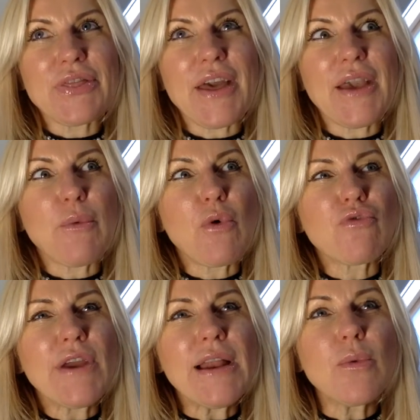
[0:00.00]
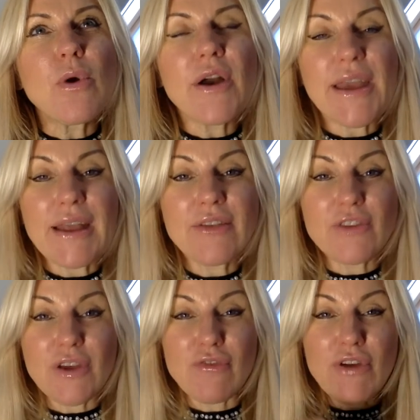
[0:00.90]
it will really work
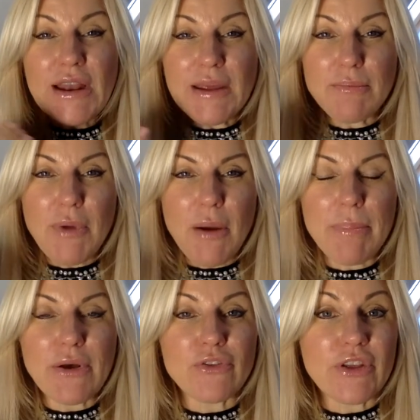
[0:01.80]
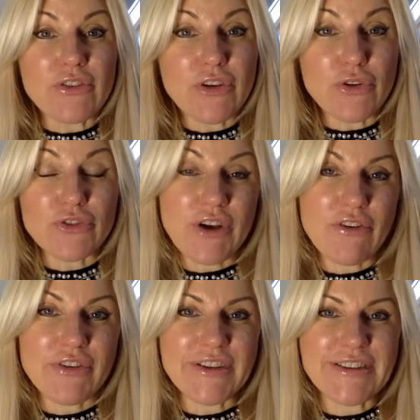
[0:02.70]
into, it really builds into your
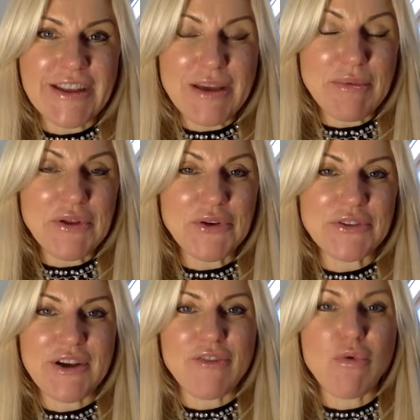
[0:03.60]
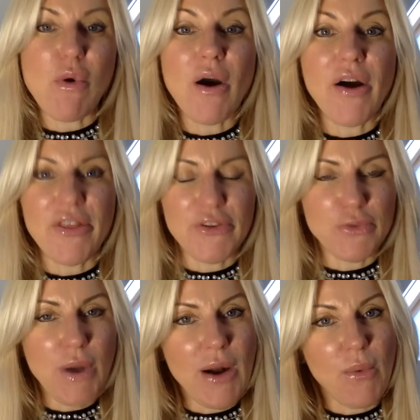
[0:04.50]
self-esteem and your self-worth as
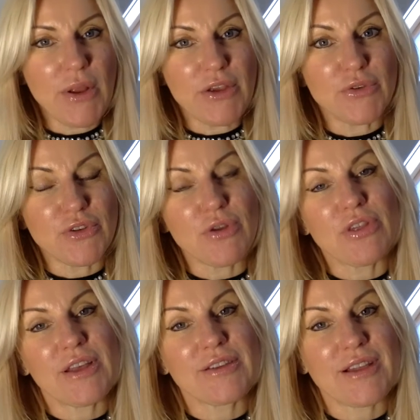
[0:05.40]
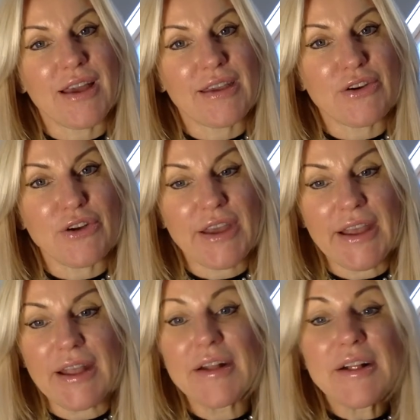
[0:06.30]
well when you do things like cooking.